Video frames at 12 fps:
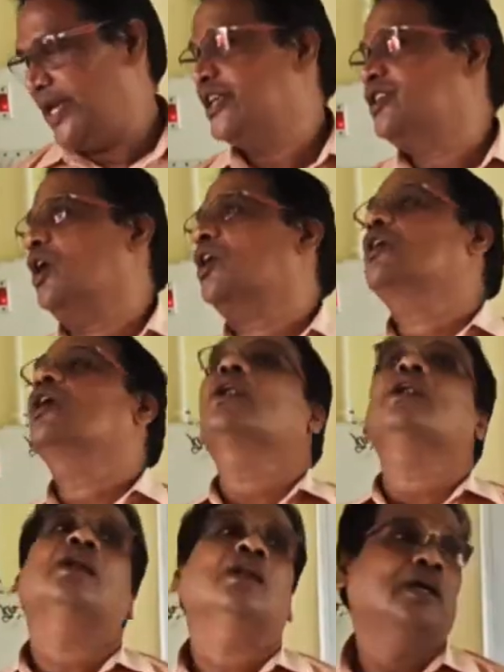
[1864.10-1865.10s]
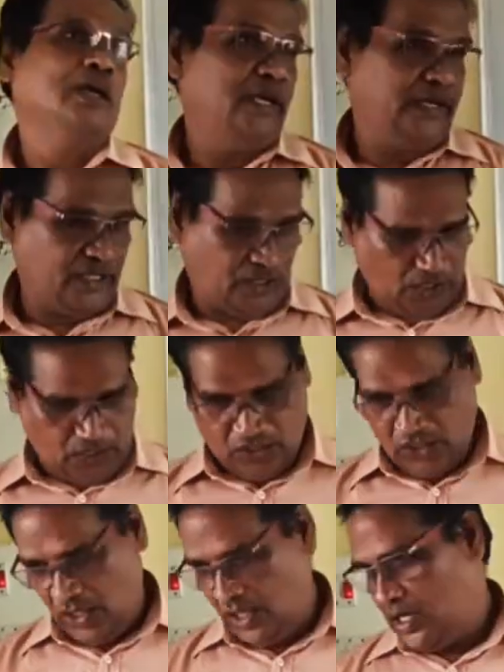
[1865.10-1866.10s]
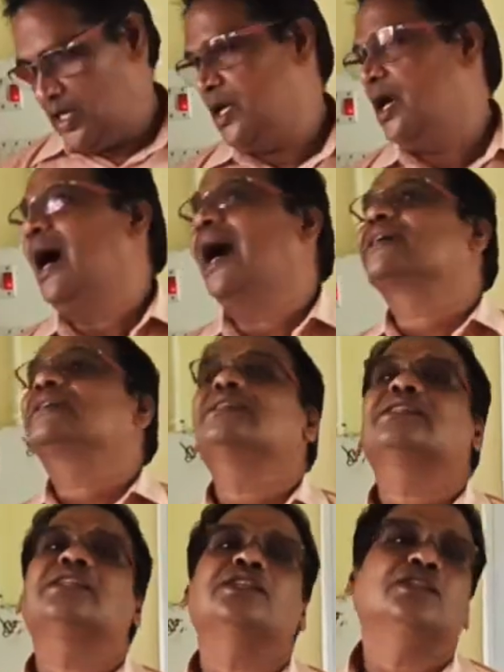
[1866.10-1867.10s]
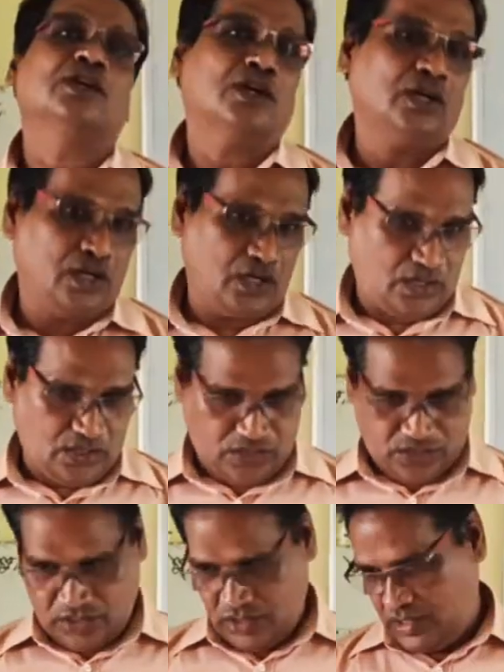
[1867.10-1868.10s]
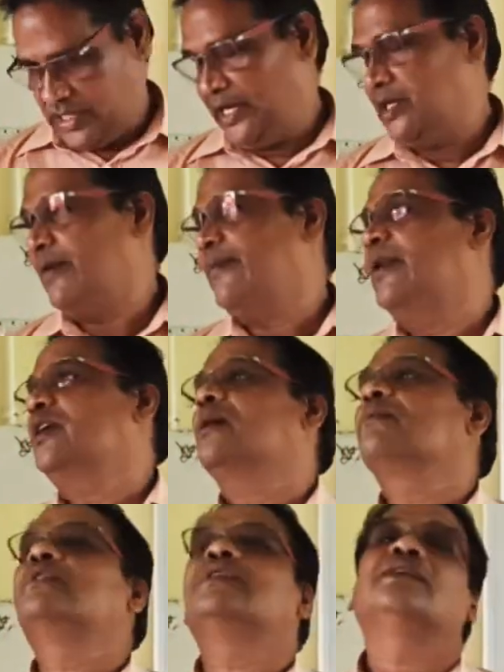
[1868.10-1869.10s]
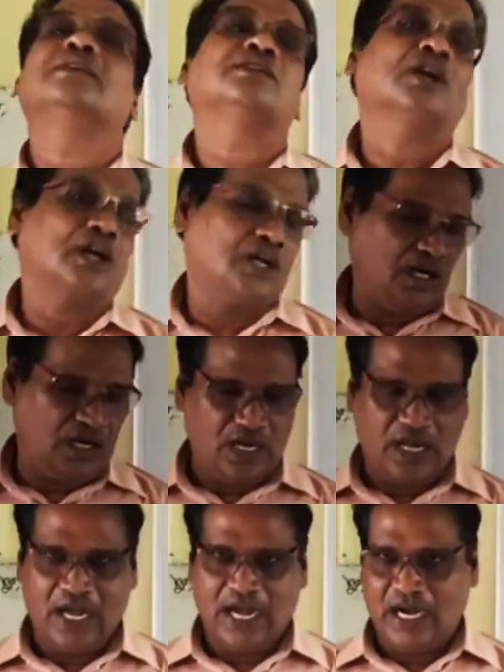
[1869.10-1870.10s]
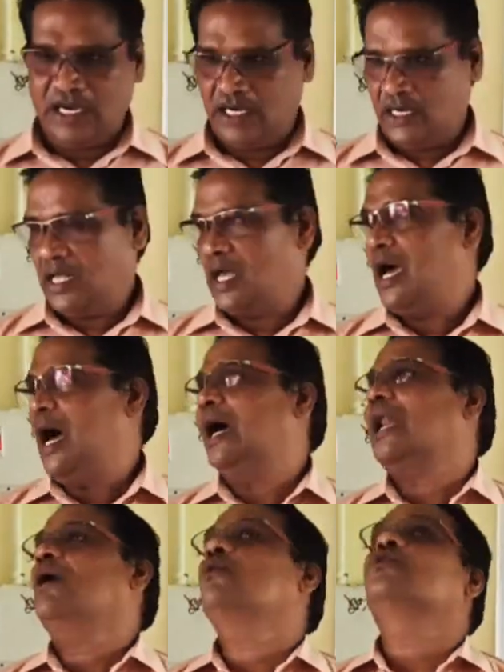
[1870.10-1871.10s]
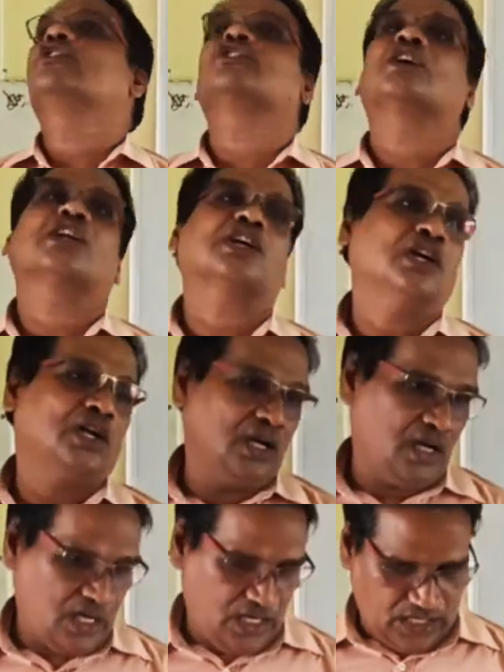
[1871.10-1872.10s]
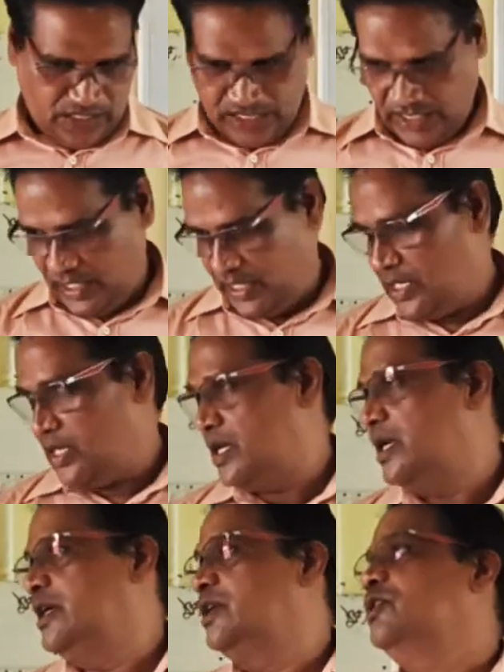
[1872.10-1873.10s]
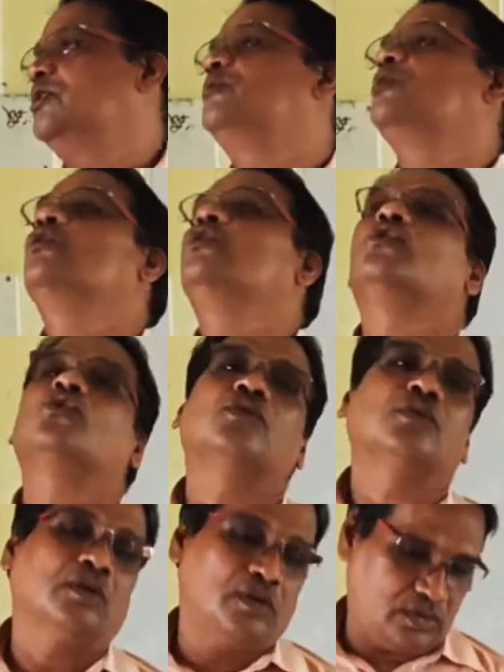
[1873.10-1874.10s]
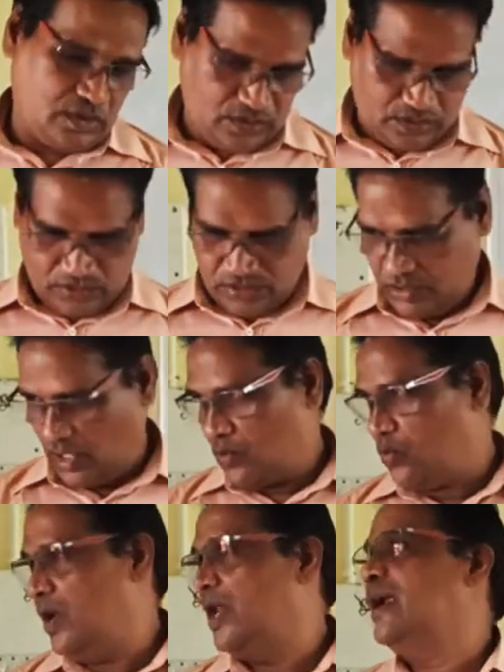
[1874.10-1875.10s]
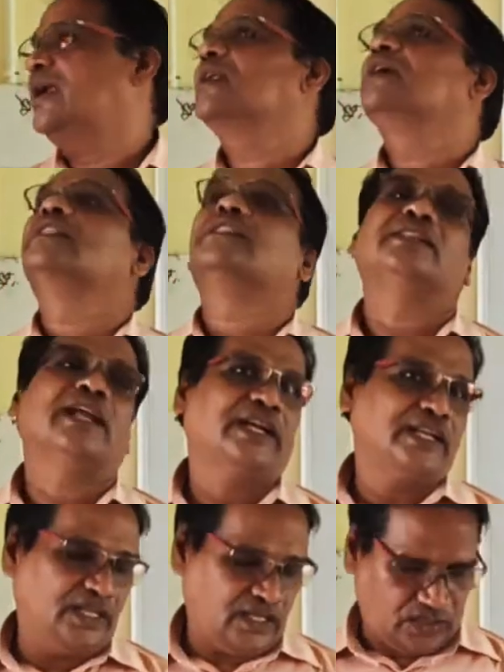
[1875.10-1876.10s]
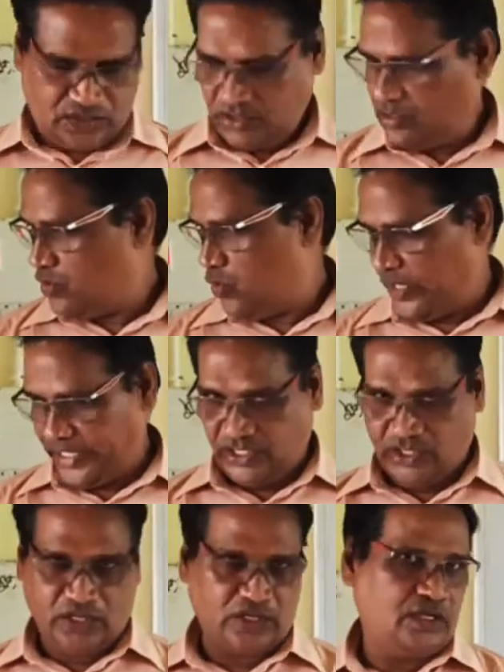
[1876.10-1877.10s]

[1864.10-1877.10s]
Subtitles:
A circle, in a circle, axis is the center point of the circle, and around the circle it will circulate, that is rotation.